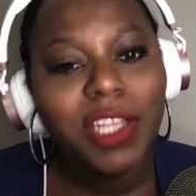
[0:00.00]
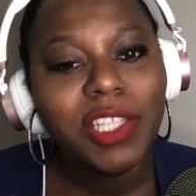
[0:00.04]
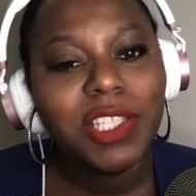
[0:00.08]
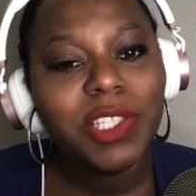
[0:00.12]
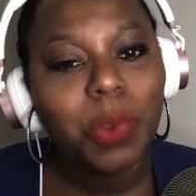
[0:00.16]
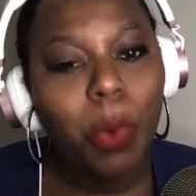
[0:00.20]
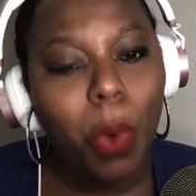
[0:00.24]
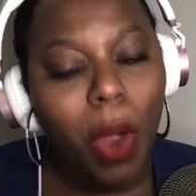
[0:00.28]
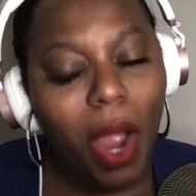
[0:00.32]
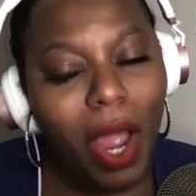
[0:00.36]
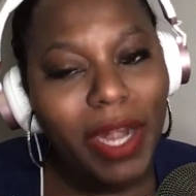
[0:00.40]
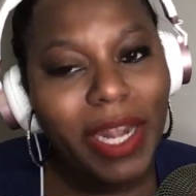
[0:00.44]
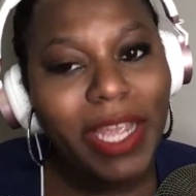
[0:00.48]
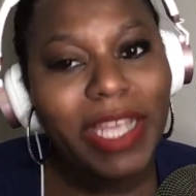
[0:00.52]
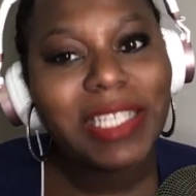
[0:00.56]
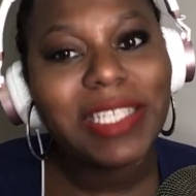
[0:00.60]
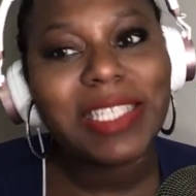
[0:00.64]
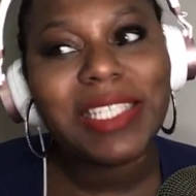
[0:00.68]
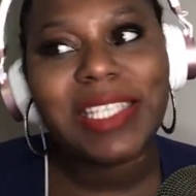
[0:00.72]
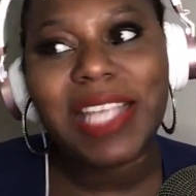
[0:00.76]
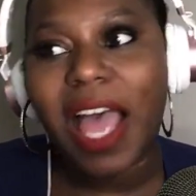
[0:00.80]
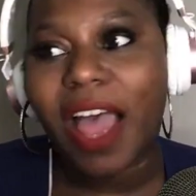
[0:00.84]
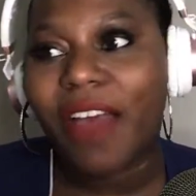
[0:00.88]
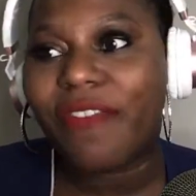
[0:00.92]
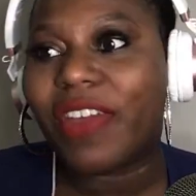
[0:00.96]

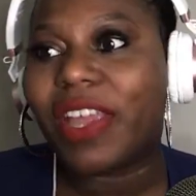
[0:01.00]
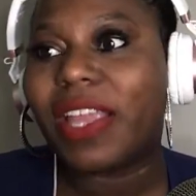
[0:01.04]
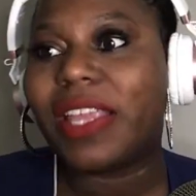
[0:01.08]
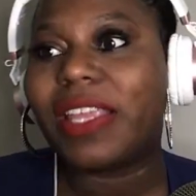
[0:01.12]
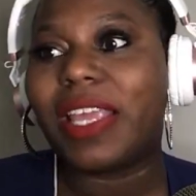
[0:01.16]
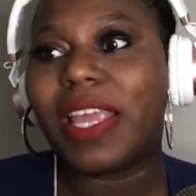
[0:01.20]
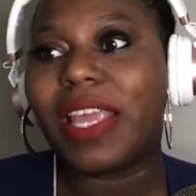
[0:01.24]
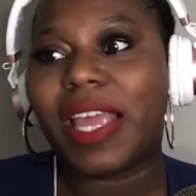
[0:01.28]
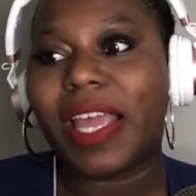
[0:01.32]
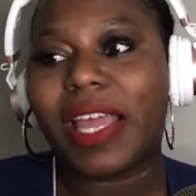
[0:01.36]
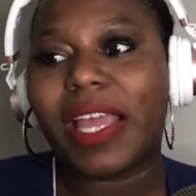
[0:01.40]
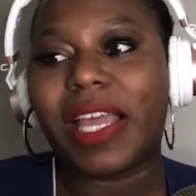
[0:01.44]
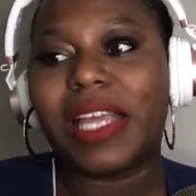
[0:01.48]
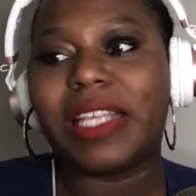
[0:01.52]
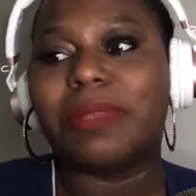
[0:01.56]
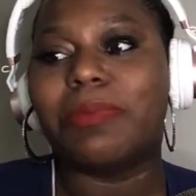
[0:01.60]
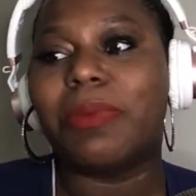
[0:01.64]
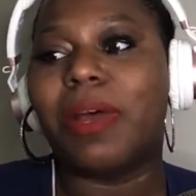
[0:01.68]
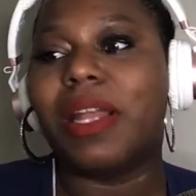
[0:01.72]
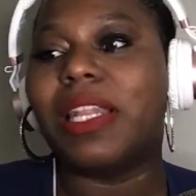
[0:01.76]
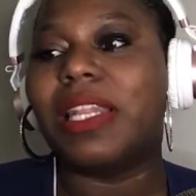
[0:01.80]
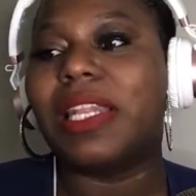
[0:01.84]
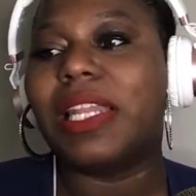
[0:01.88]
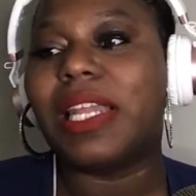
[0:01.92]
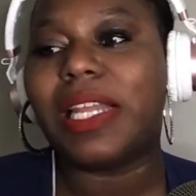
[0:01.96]
27 years.
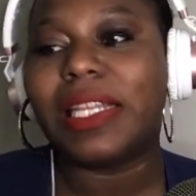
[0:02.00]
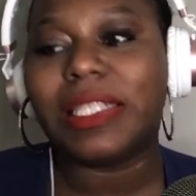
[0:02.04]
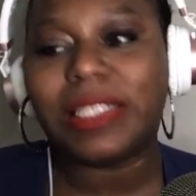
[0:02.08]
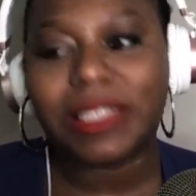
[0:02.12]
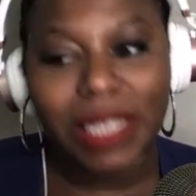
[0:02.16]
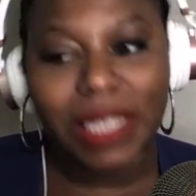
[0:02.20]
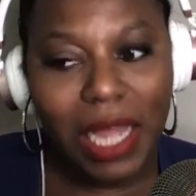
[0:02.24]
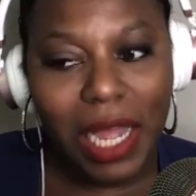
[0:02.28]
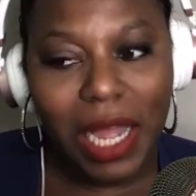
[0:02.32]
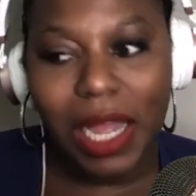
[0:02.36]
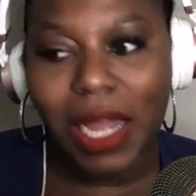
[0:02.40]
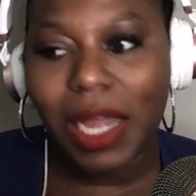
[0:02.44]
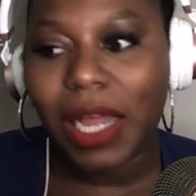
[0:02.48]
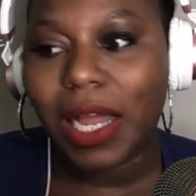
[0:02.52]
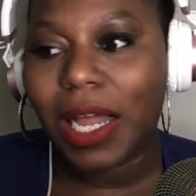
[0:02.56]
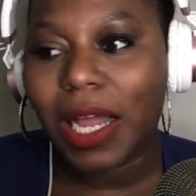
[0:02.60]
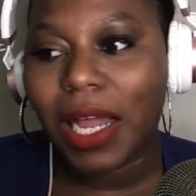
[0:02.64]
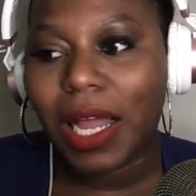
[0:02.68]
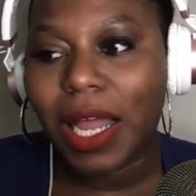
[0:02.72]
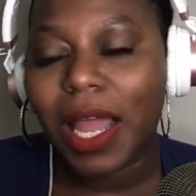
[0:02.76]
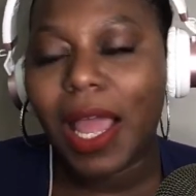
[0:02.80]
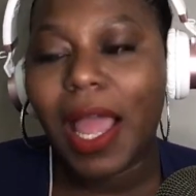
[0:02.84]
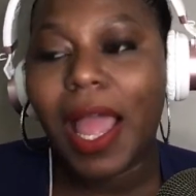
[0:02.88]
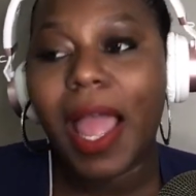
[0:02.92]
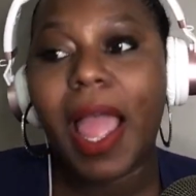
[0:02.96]
Melinda
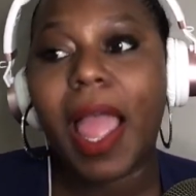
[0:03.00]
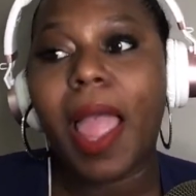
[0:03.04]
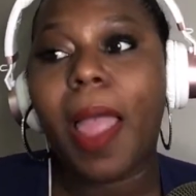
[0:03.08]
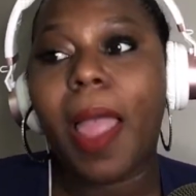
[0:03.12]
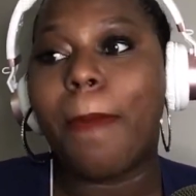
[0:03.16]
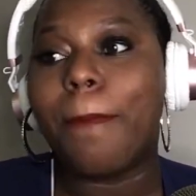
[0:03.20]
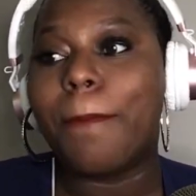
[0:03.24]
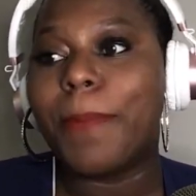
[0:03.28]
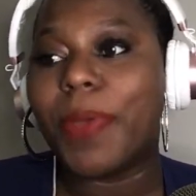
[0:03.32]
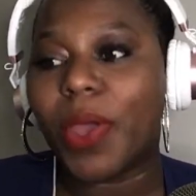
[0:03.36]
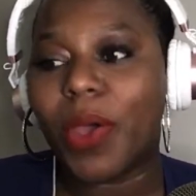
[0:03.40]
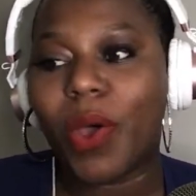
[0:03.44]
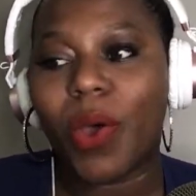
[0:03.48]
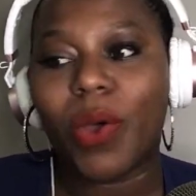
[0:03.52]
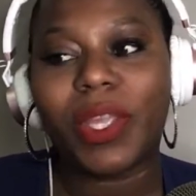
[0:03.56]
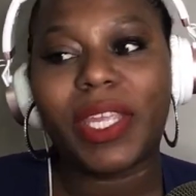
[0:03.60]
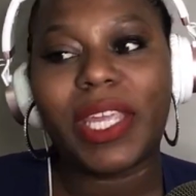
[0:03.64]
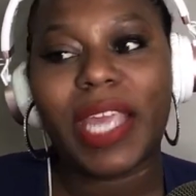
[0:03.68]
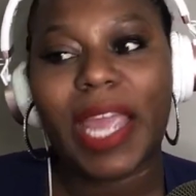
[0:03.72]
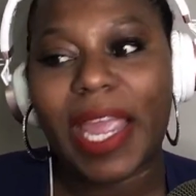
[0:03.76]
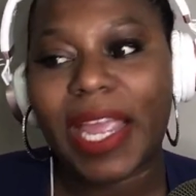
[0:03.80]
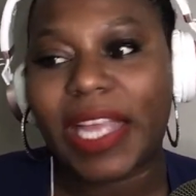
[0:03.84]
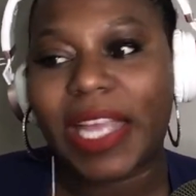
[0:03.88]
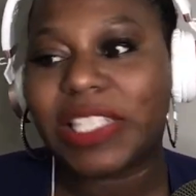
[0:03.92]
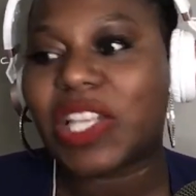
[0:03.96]
and Bill
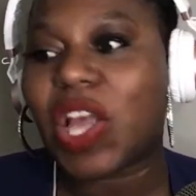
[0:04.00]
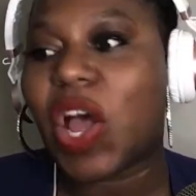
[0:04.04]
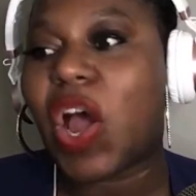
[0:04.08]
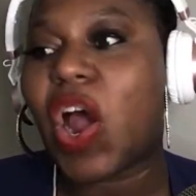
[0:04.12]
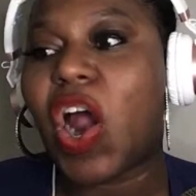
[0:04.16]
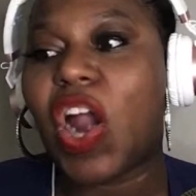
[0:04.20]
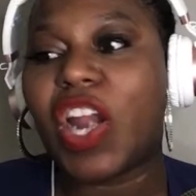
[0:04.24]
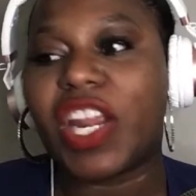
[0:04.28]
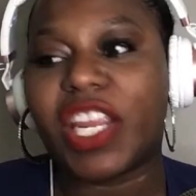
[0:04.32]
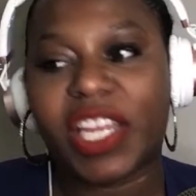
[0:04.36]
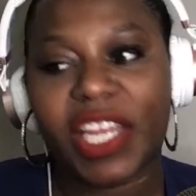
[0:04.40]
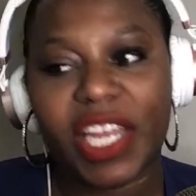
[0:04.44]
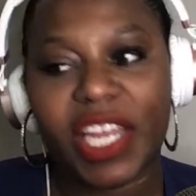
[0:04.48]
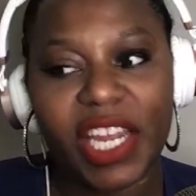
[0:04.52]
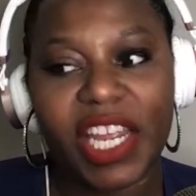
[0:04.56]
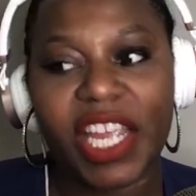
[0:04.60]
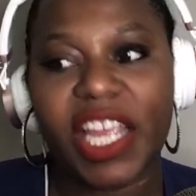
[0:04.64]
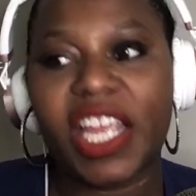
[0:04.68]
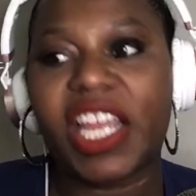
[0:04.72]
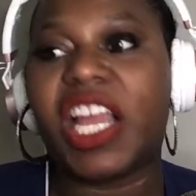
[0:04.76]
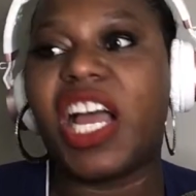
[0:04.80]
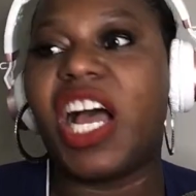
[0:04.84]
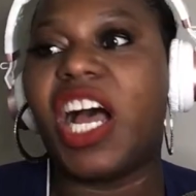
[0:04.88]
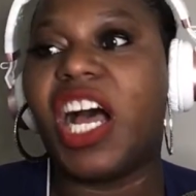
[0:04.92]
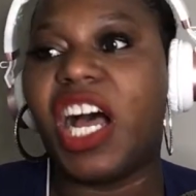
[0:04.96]
Gates are
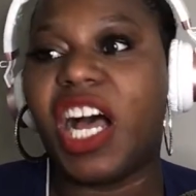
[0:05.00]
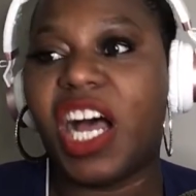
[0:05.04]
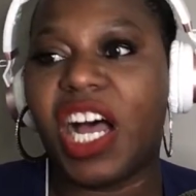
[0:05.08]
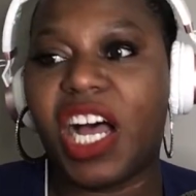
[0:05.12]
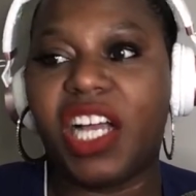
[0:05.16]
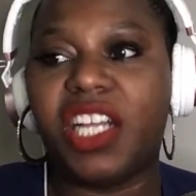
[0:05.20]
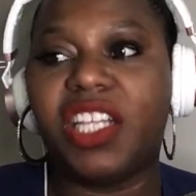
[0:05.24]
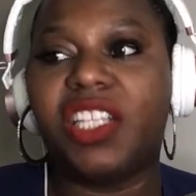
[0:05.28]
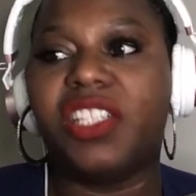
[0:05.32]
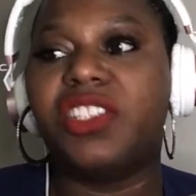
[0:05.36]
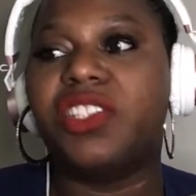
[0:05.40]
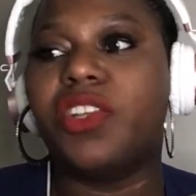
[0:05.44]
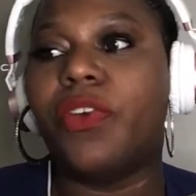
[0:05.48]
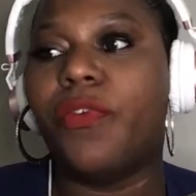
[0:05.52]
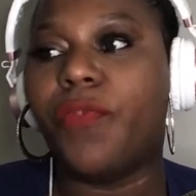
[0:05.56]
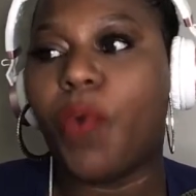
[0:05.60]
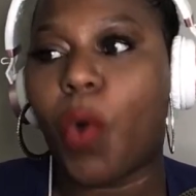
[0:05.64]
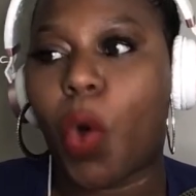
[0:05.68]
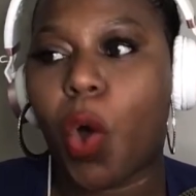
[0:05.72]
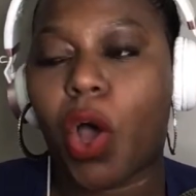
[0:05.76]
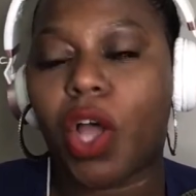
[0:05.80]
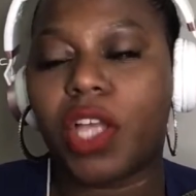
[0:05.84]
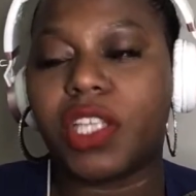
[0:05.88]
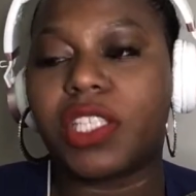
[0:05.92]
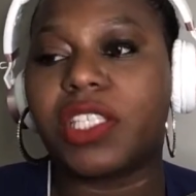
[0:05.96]
getting a
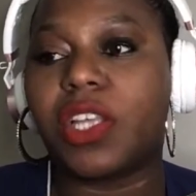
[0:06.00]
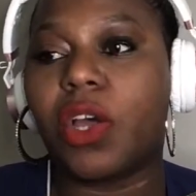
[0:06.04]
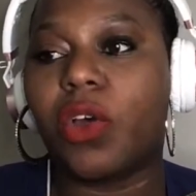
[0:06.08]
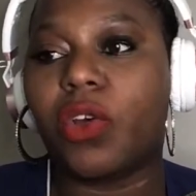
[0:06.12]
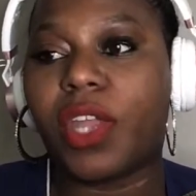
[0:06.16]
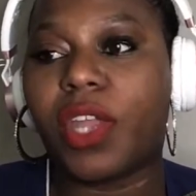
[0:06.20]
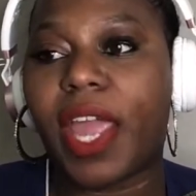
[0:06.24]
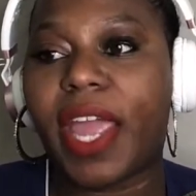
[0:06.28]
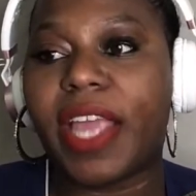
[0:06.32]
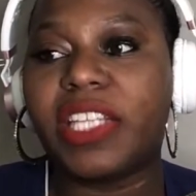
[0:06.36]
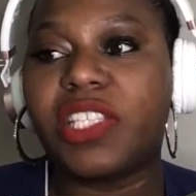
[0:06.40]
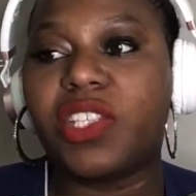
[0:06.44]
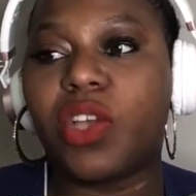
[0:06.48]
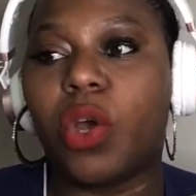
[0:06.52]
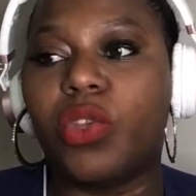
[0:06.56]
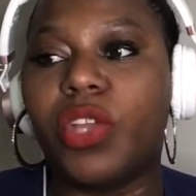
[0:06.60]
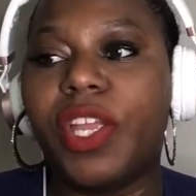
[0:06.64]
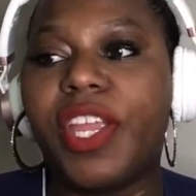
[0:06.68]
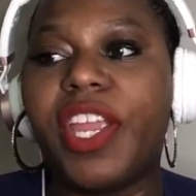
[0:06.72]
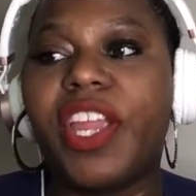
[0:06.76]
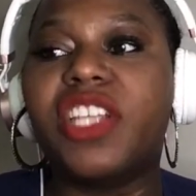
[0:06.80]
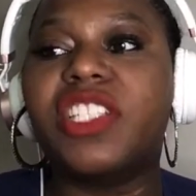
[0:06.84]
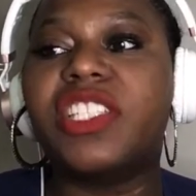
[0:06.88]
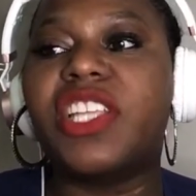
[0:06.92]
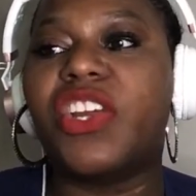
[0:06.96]
divorce. Okay, so
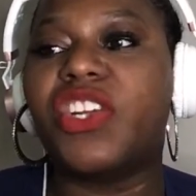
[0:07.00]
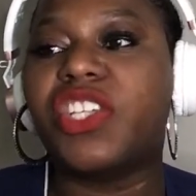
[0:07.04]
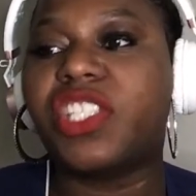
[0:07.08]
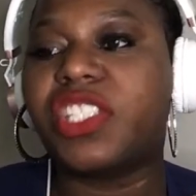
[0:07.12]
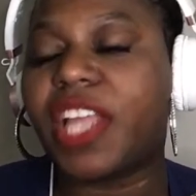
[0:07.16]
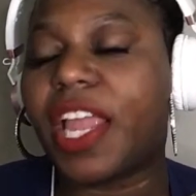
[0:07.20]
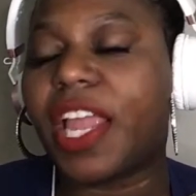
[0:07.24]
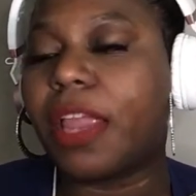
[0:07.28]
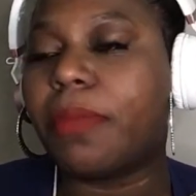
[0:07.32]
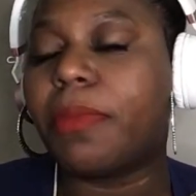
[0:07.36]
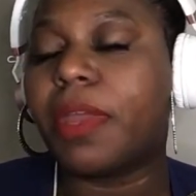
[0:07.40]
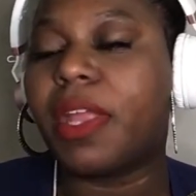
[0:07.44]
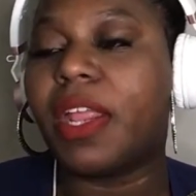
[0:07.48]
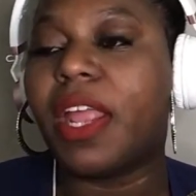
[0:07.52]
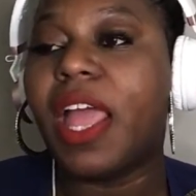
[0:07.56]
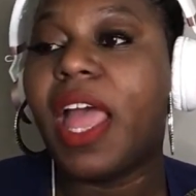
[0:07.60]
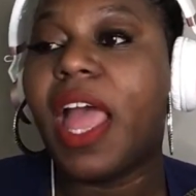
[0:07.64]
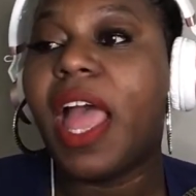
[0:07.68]
here's their statement.